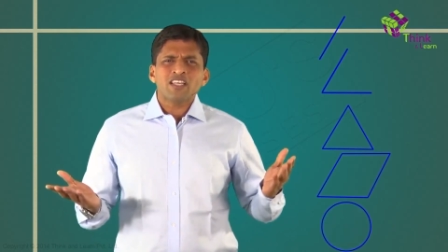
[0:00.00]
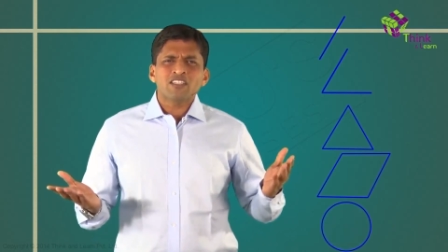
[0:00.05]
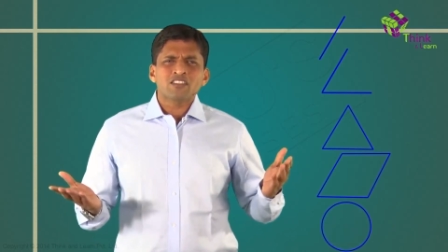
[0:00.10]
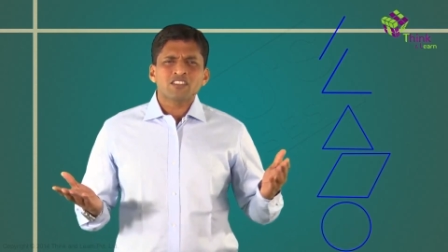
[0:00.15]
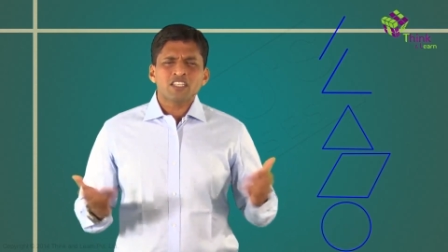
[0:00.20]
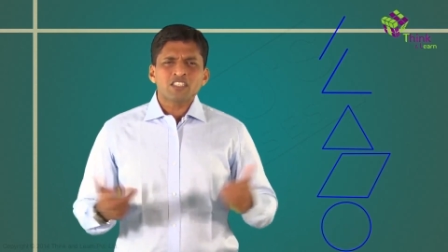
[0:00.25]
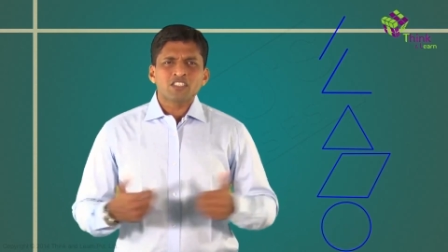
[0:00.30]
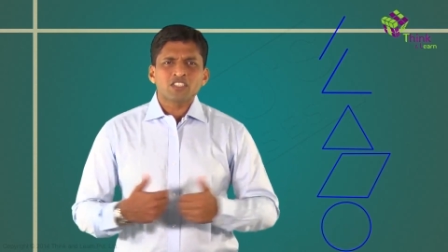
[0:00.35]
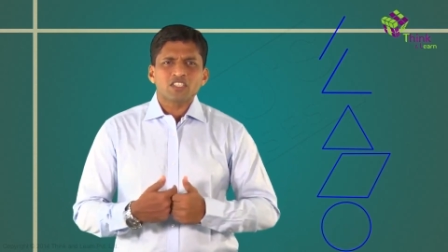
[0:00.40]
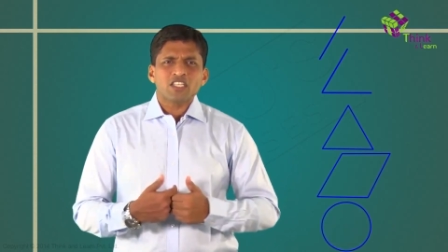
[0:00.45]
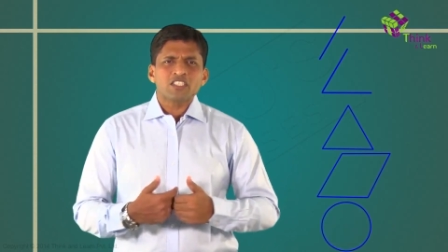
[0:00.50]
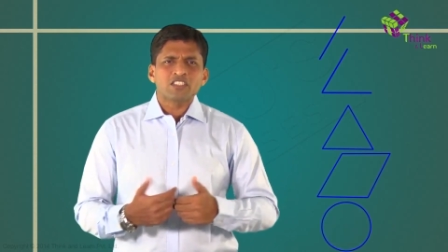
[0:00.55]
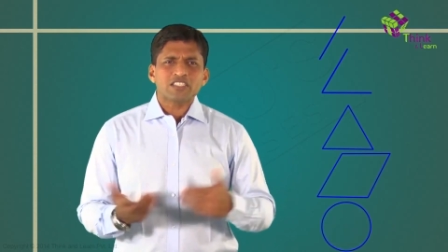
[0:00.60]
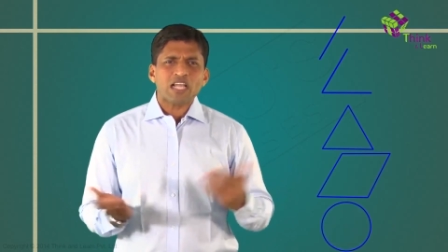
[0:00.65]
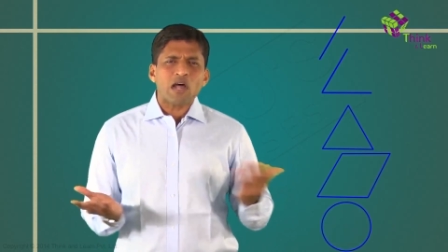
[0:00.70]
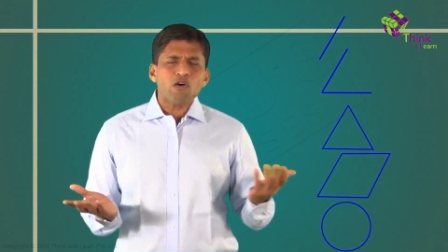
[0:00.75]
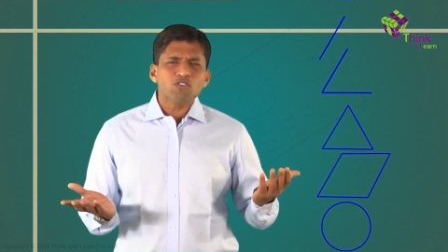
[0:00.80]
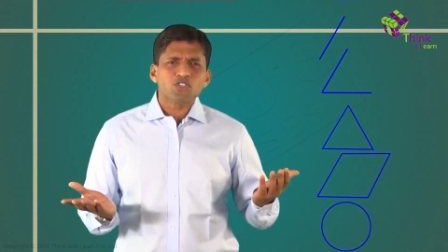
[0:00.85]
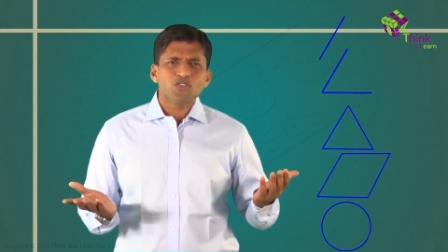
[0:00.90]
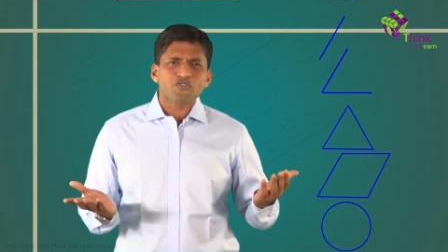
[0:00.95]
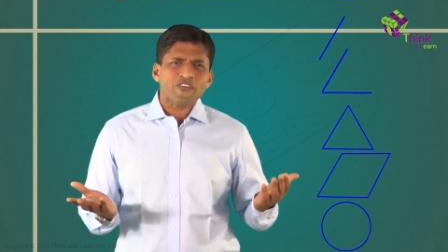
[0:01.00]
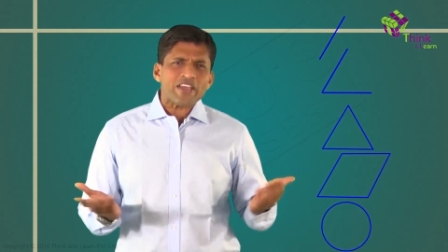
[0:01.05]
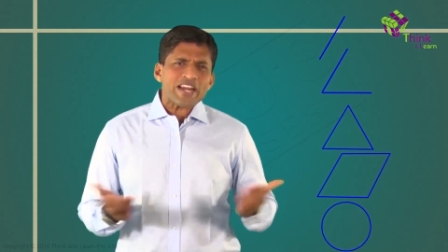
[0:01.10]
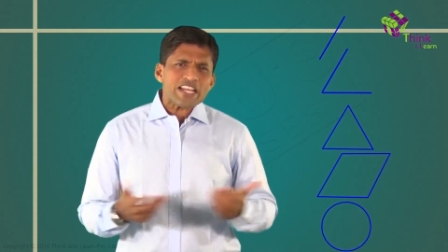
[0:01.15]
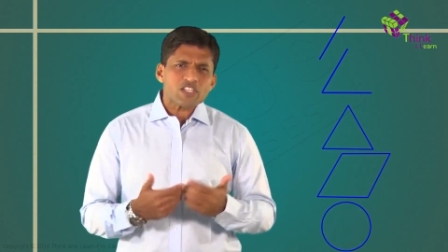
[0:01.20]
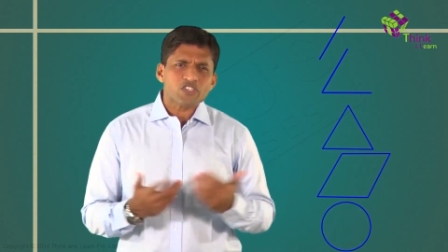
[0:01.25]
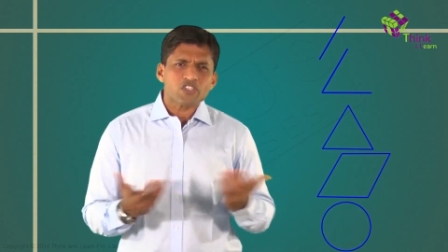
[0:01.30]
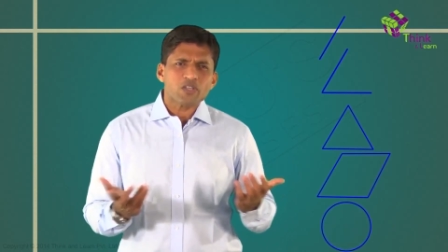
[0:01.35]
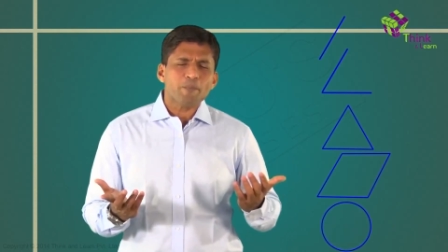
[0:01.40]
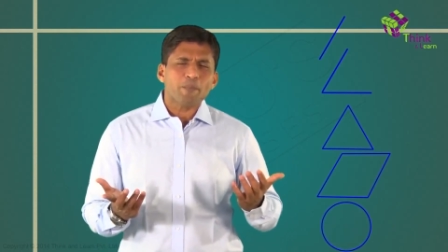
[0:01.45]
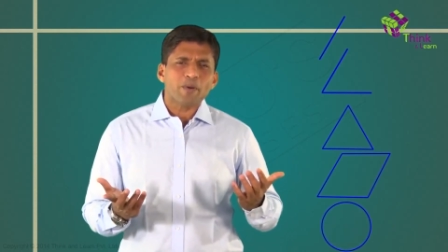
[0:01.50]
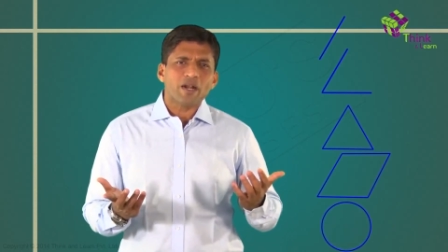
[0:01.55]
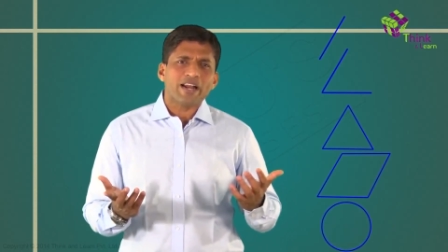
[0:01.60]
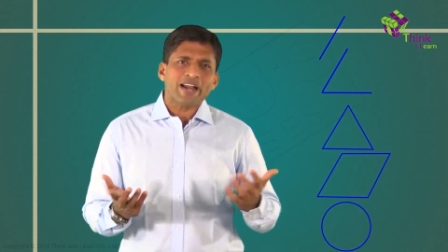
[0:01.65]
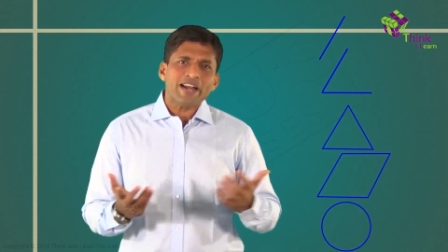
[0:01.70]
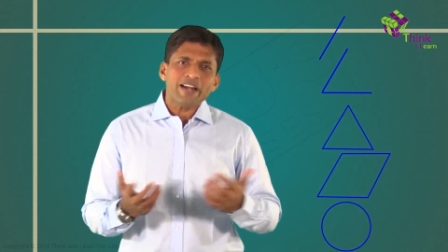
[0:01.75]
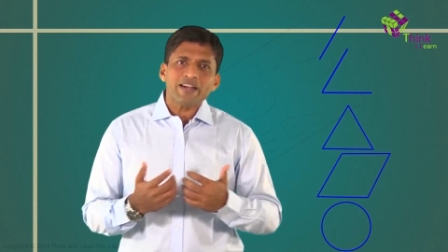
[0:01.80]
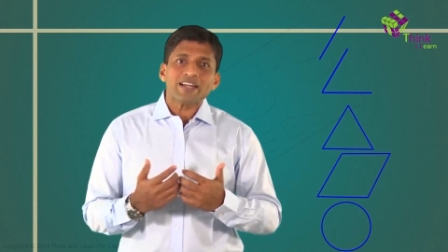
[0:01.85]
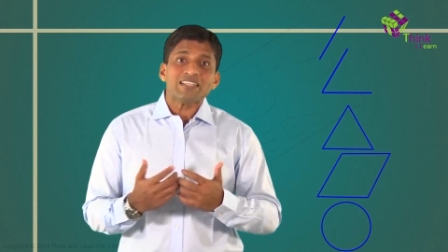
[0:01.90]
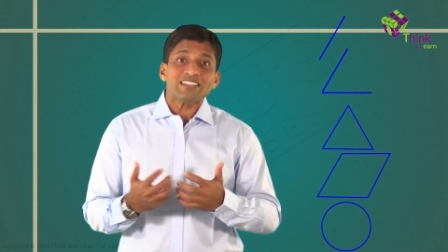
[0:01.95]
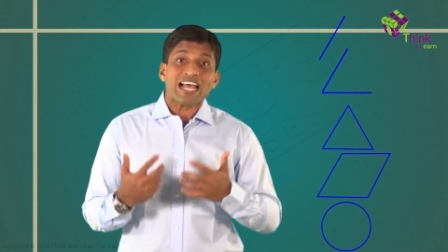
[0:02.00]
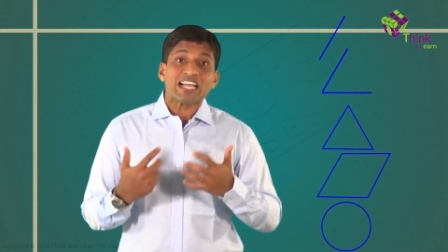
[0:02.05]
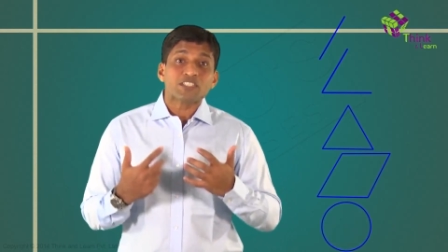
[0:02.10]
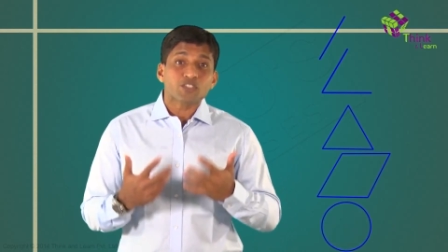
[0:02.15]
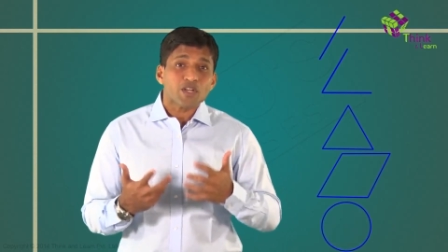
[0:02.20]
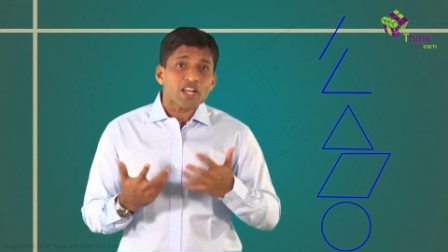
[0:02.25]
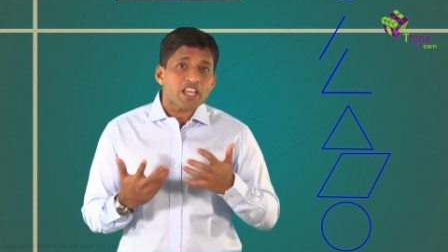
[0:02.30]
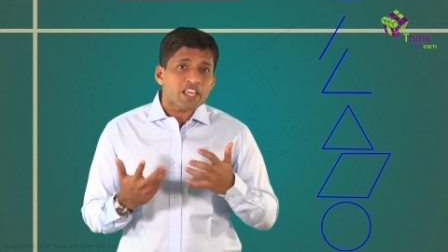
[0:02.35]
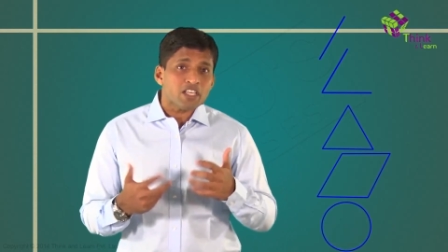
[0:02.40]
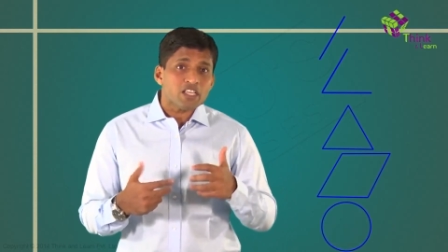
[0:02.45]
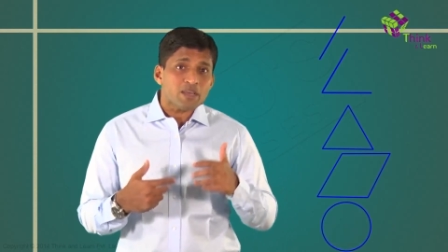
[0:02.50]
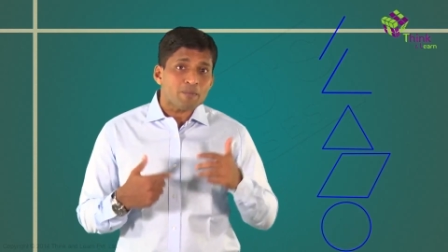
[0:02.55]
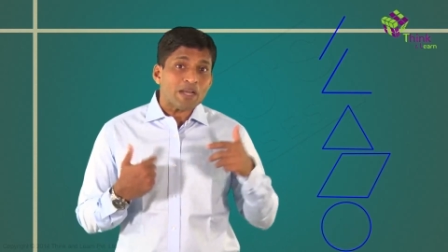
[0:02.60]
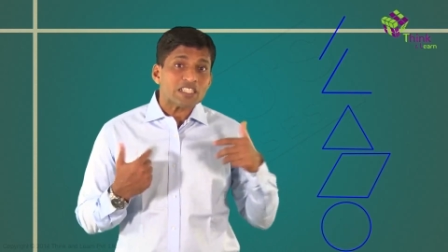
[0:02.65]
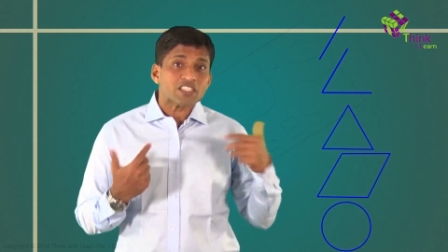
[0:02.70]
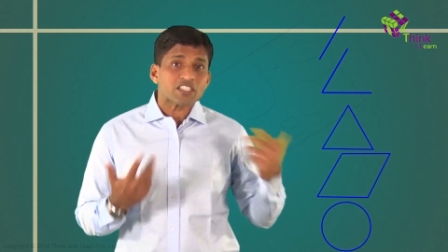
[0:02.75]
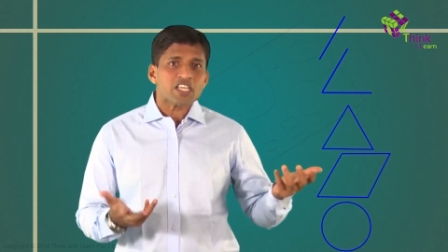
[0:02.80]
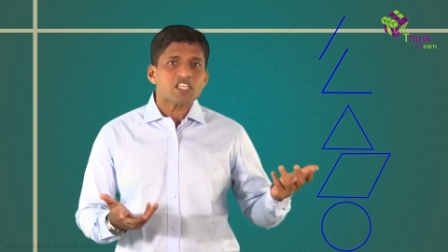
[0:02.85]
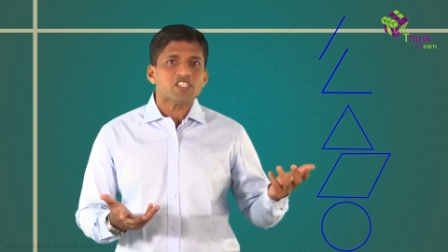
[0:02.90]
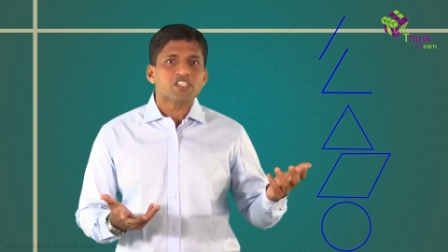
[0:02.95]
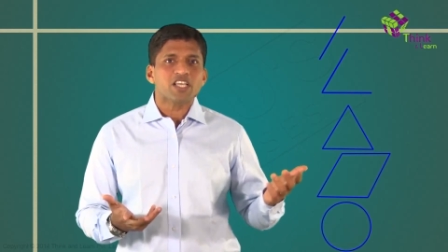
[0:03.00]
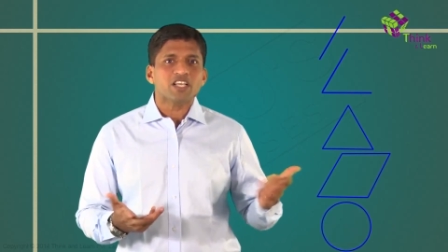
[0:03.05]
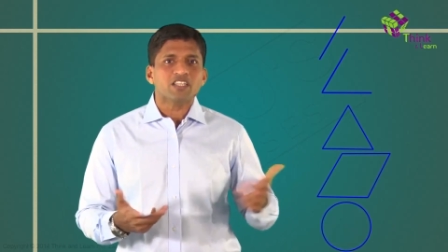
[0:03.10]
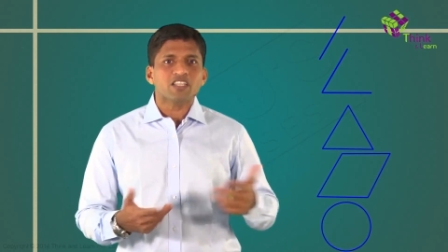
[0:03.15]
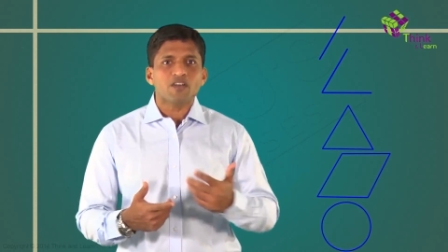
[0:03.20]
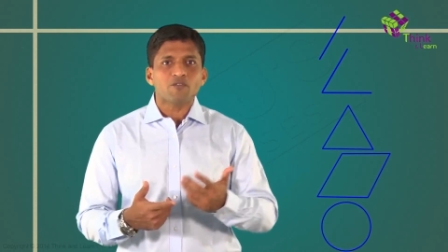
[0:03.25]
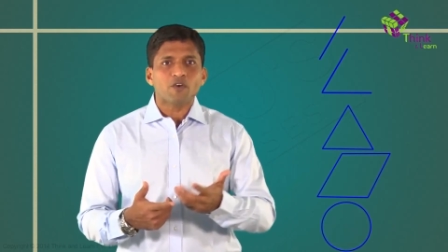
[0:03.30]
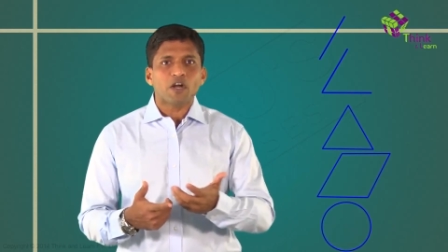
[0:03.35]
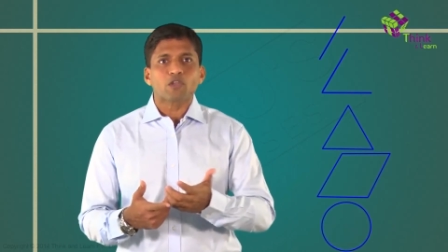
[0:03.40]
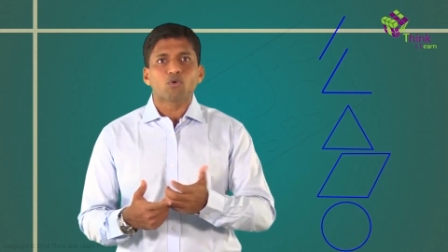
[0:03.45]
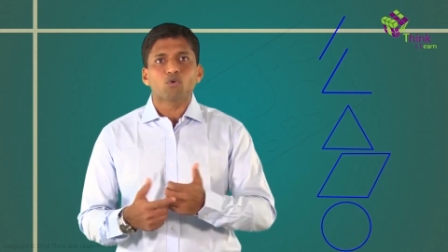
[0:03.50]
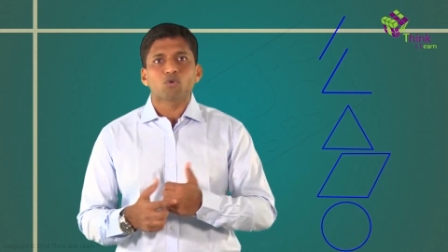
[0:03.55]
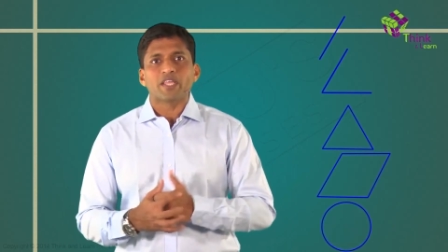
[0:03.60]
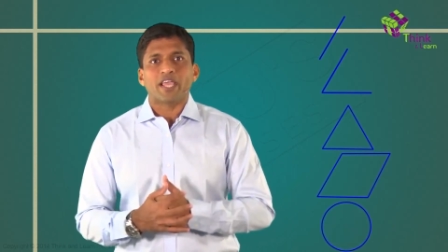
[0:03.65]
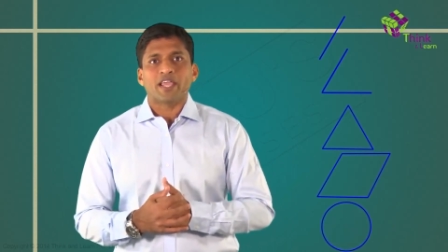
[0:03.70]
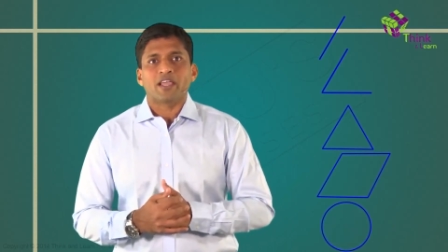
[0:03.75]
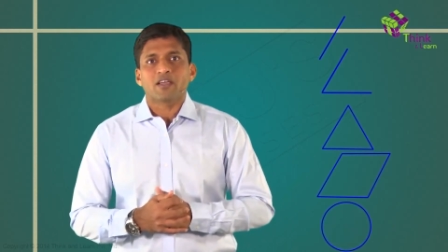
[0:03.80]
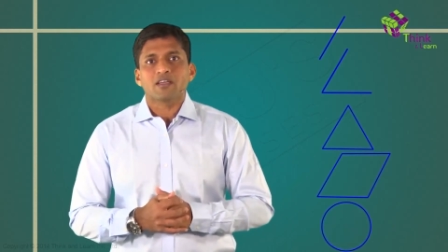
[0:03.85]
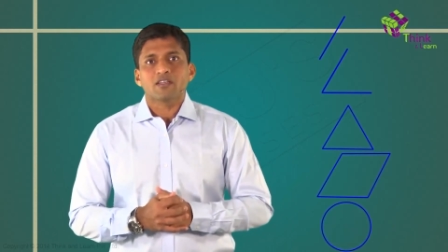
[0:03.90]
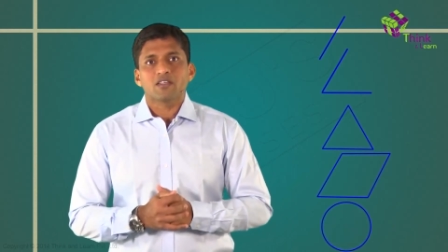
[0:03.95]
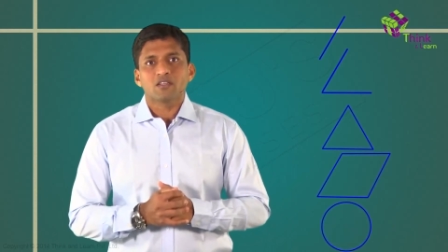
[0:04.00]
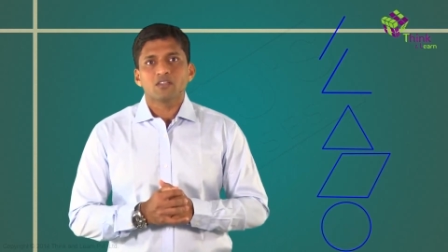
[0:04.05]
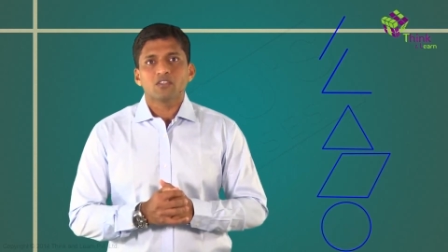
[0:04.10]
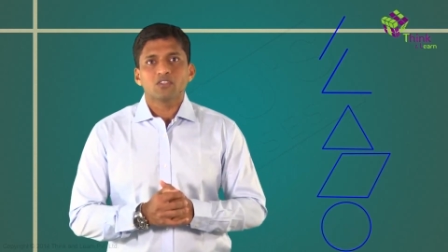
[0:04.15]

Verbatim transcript: it, it's, it sounds very simple, right? It's actually much easier than what you think.